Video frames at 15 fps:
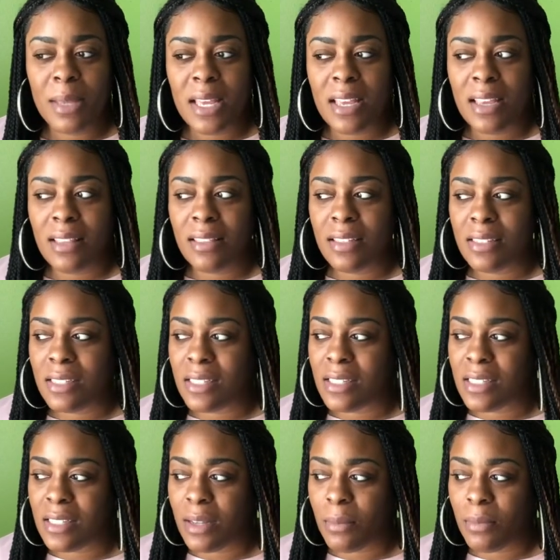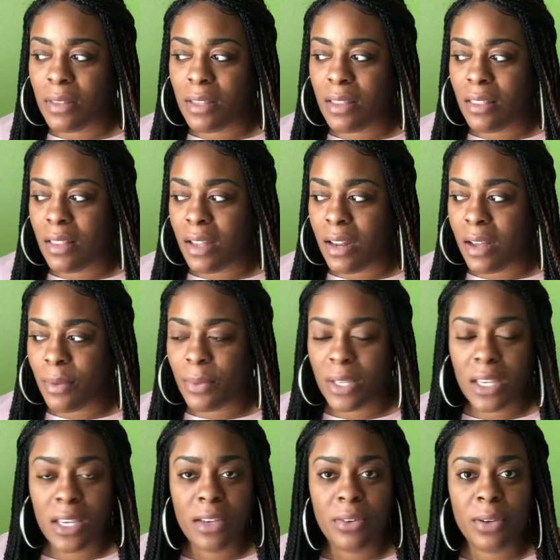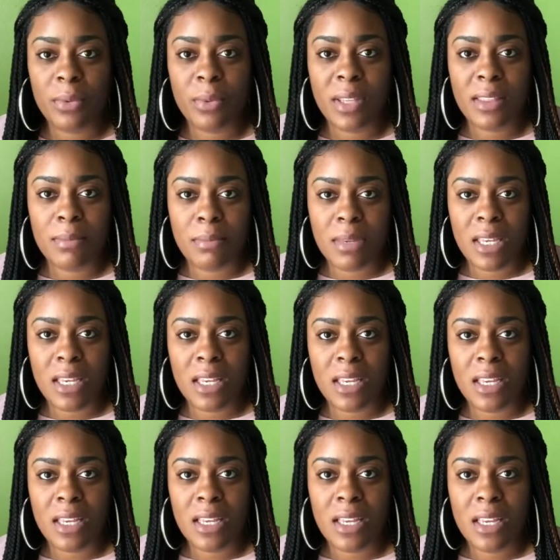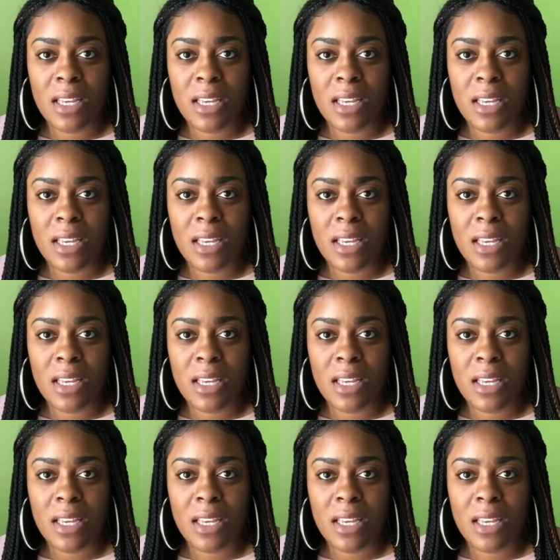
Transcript: and this is something that I would carry with me